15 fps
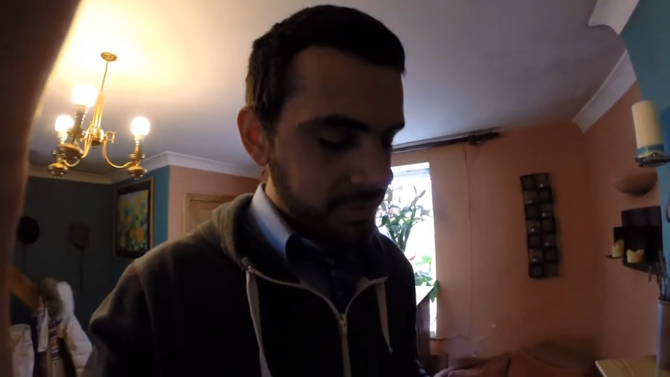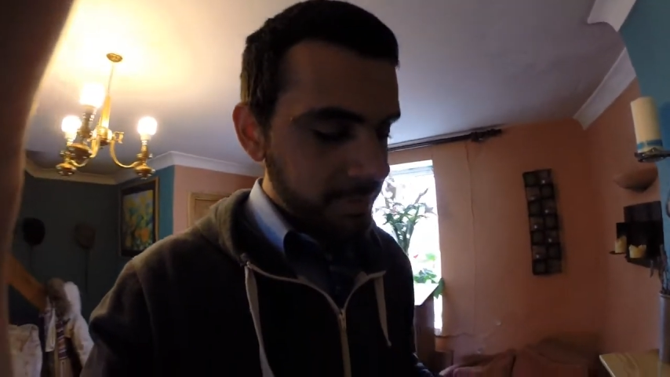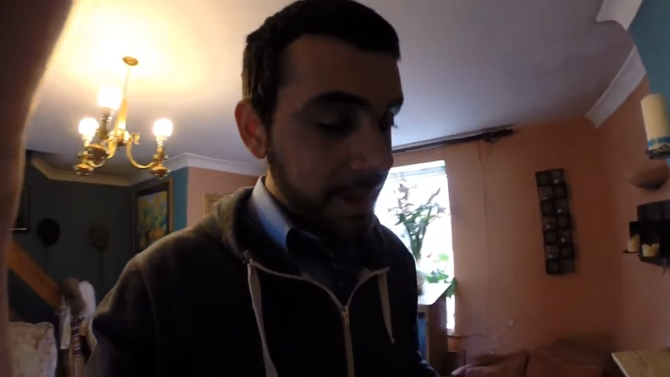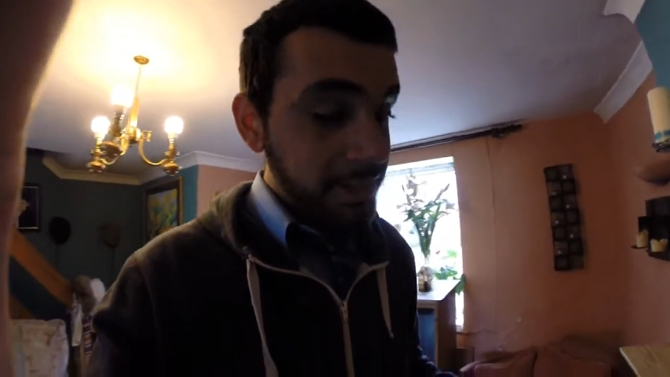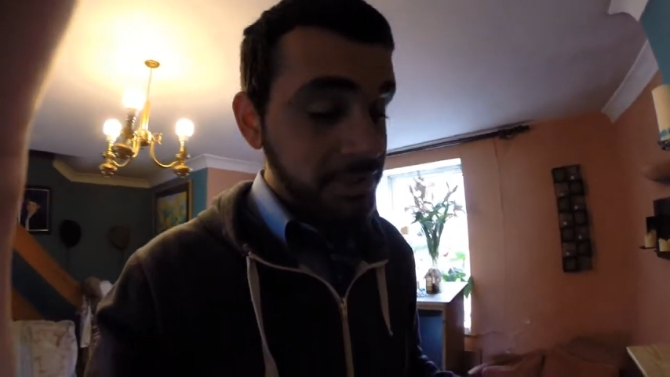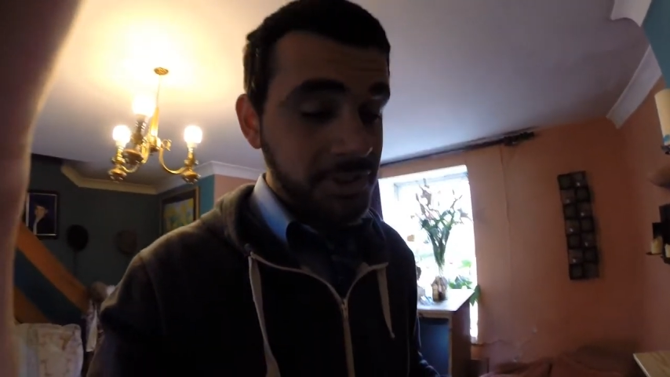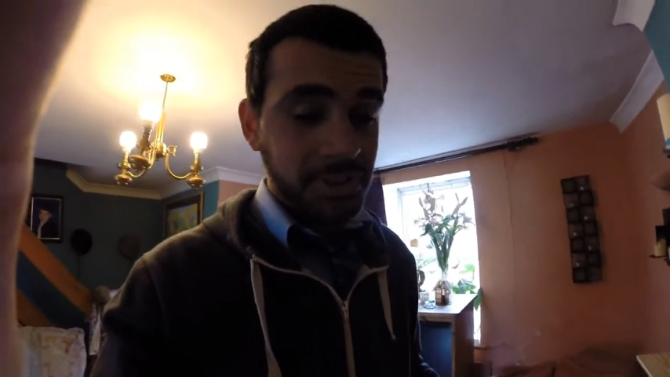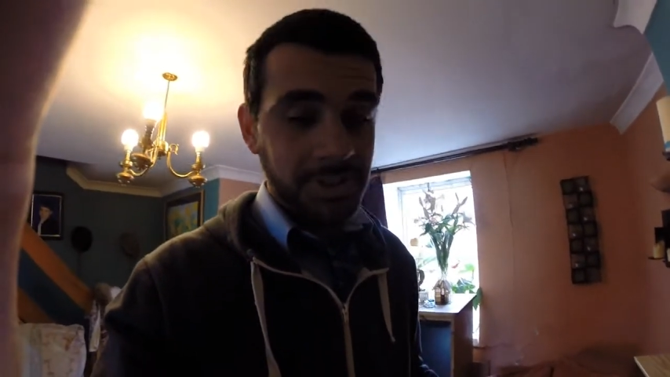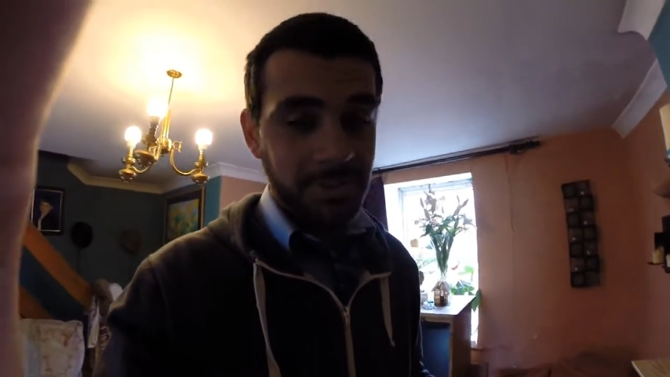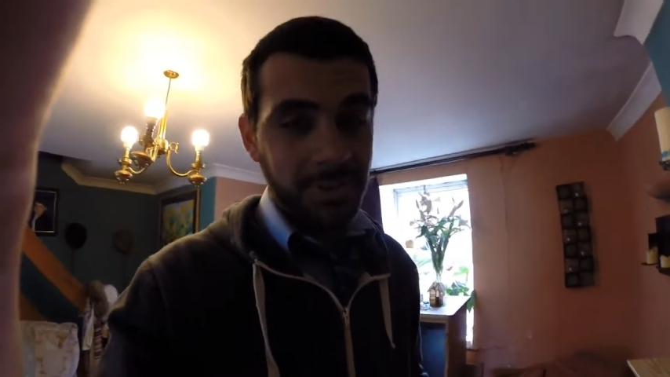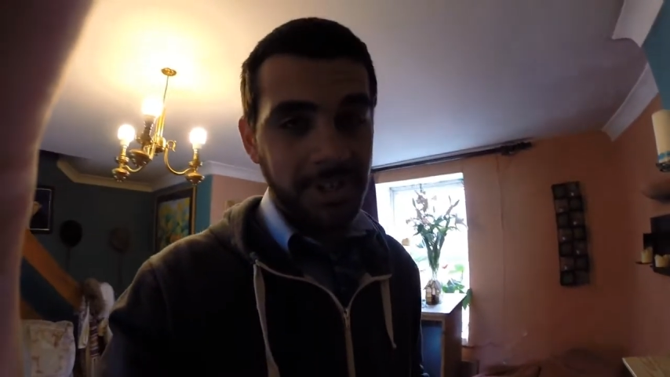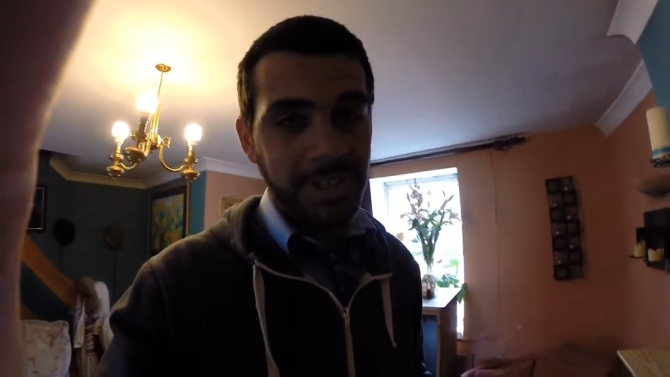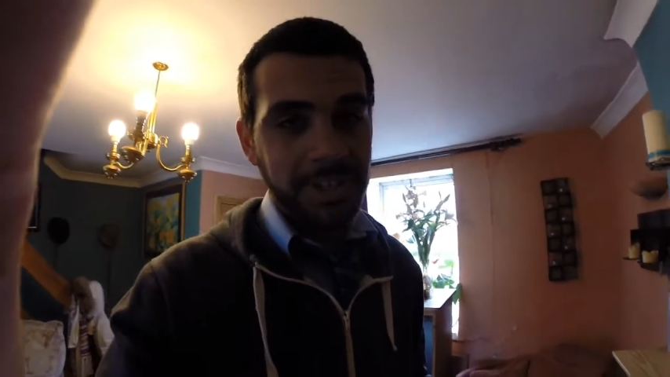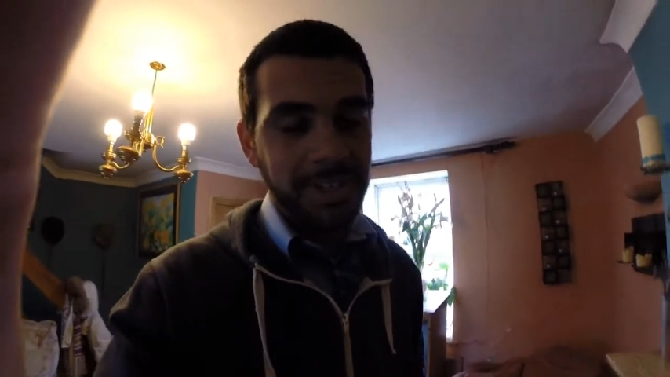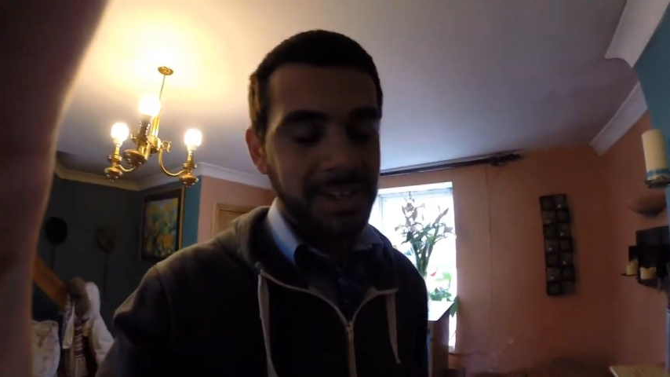the matches didn't
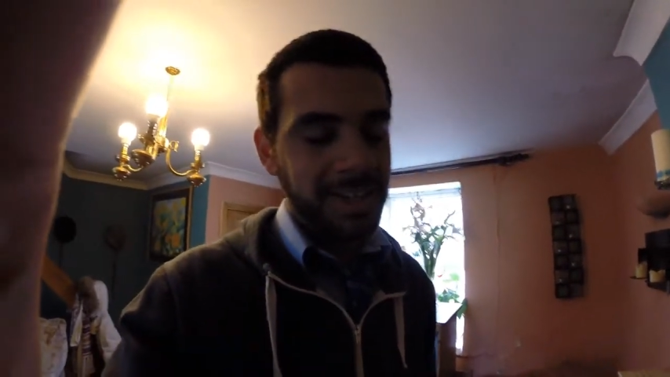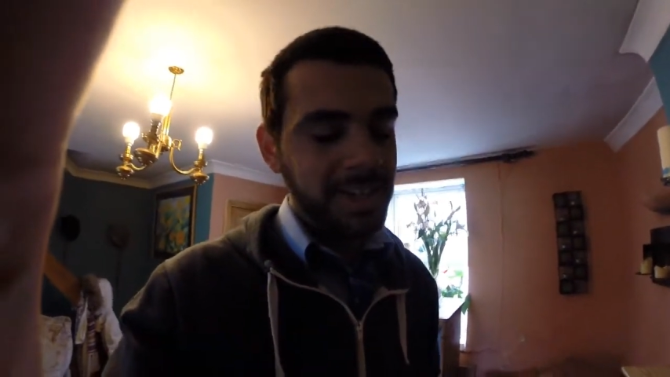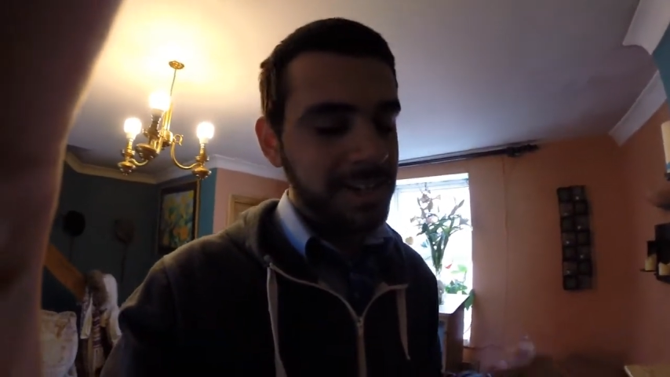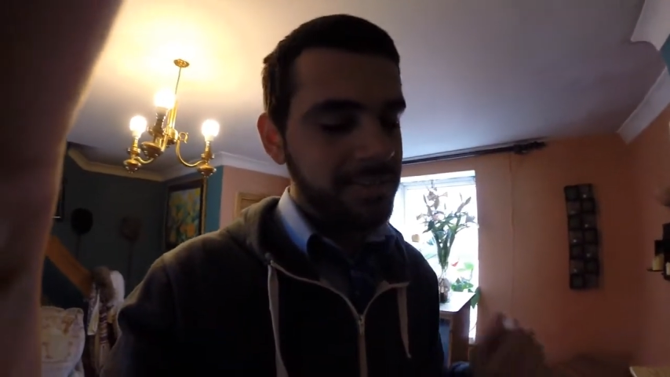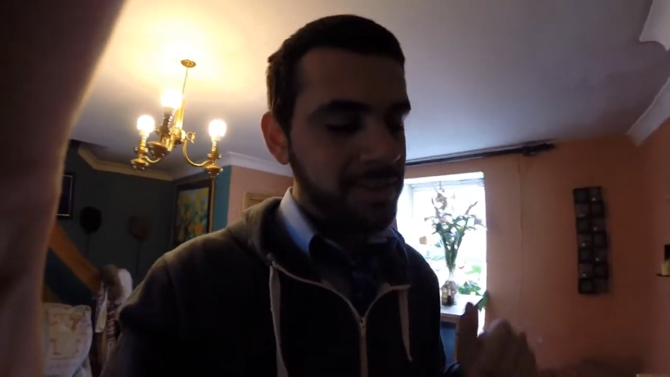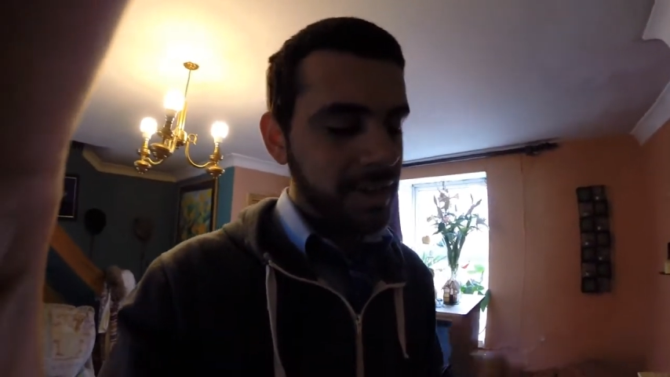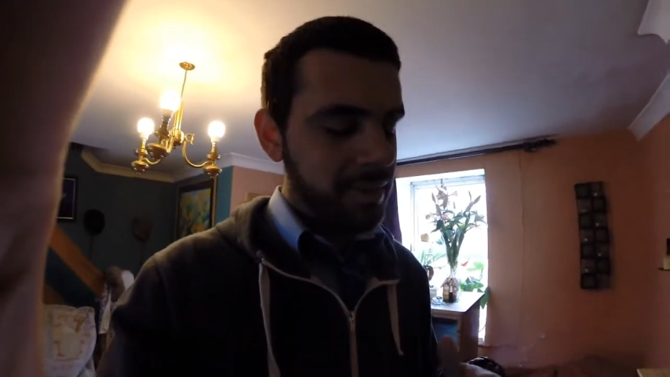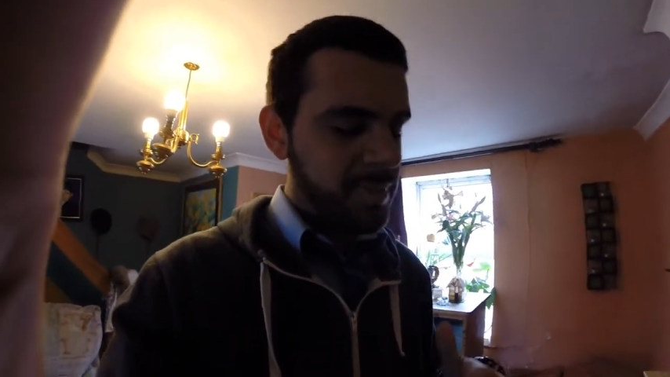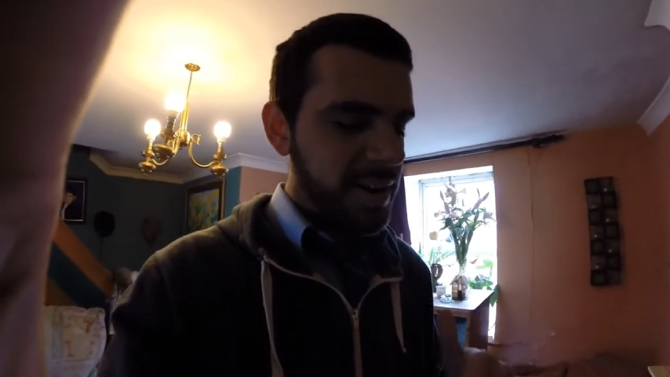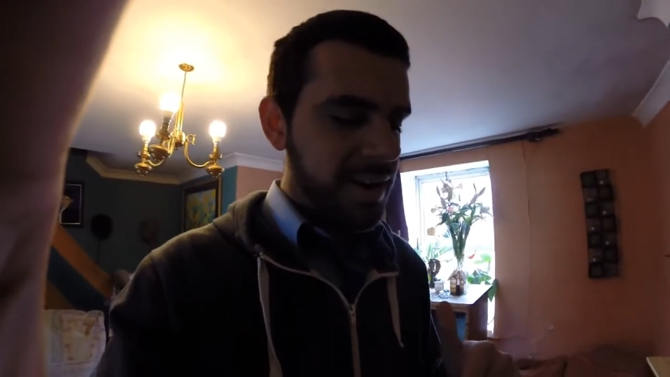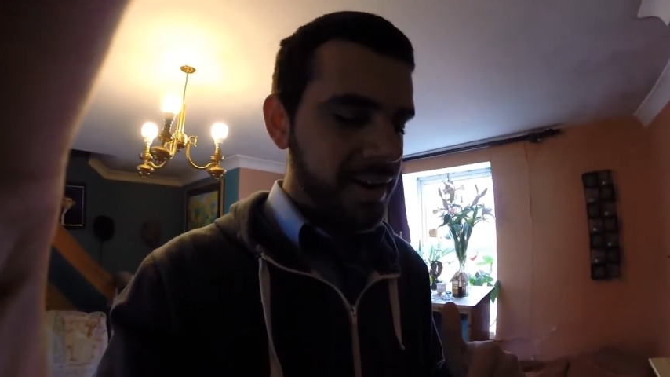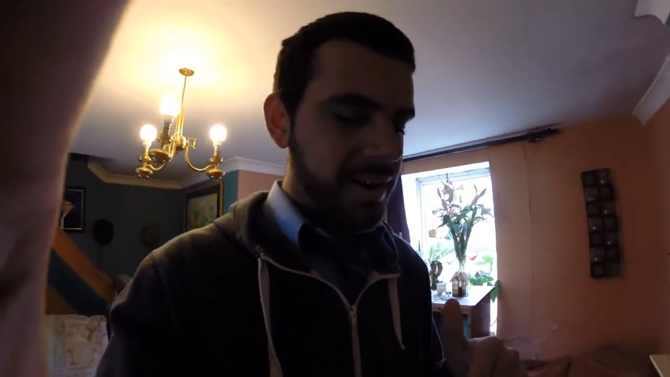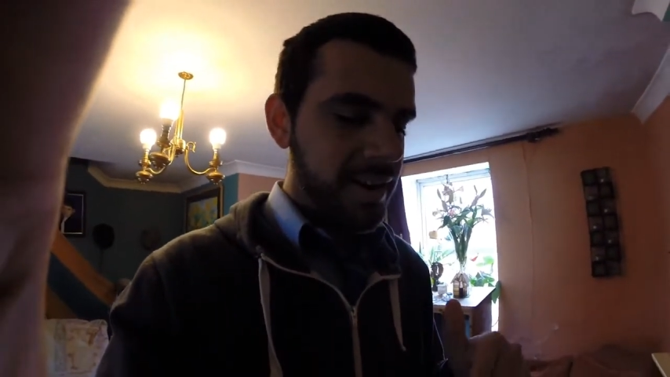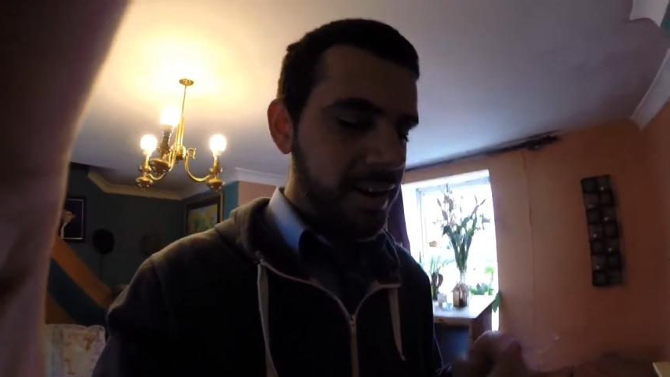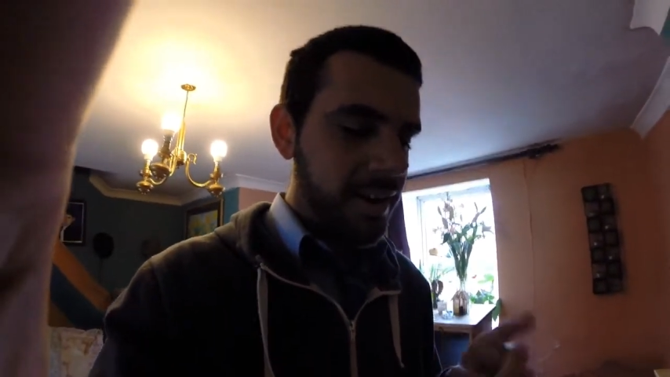work, I've got a
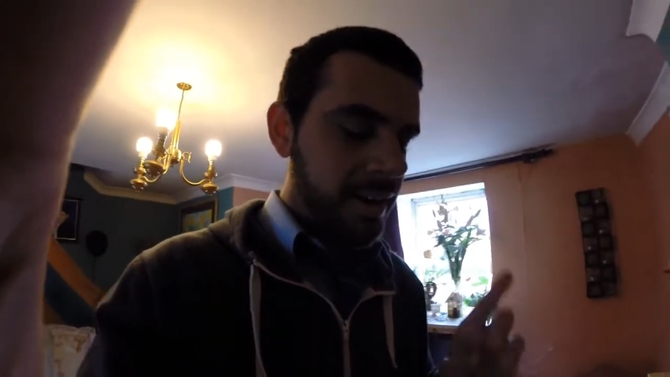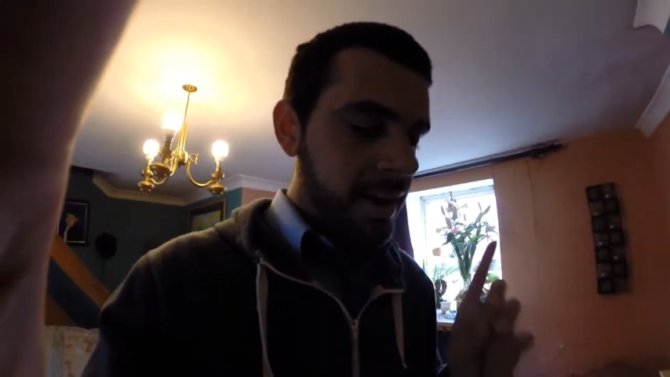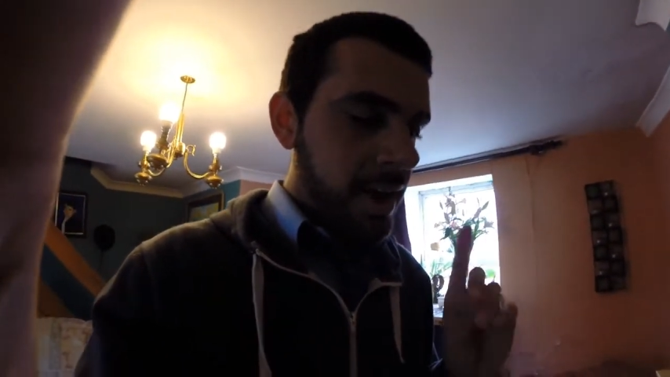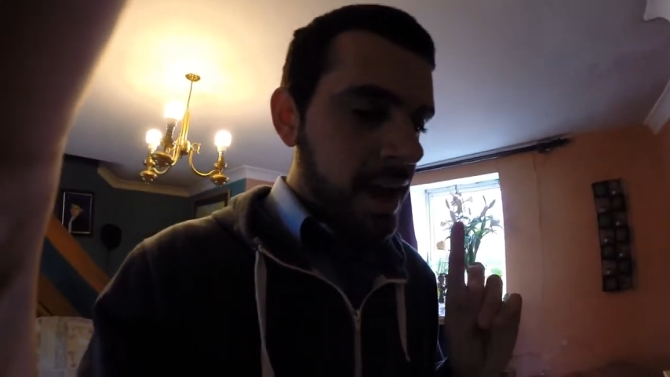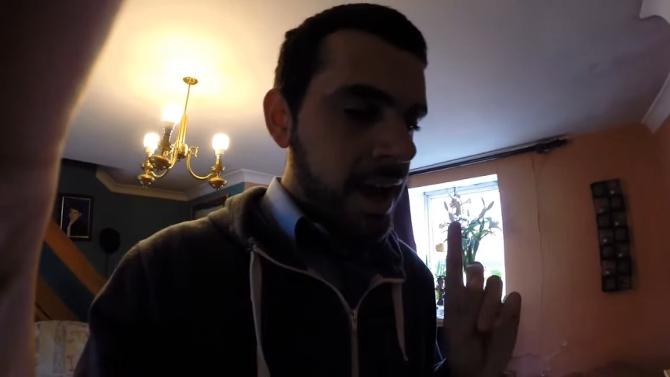better idea.